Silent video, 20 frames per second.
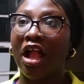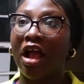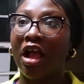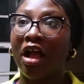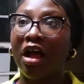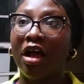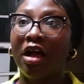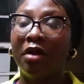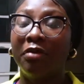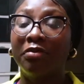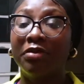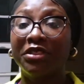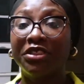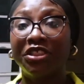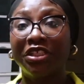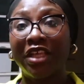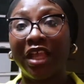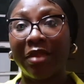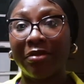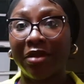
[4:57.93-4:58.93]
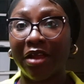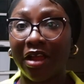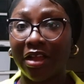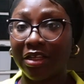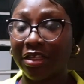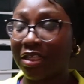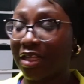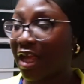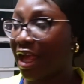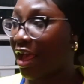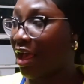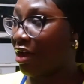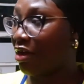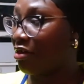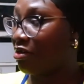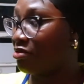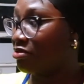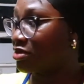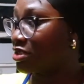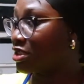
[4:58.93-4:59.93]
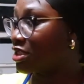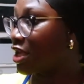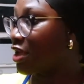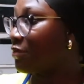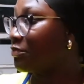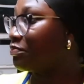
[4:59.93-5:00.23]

But she kept calling the house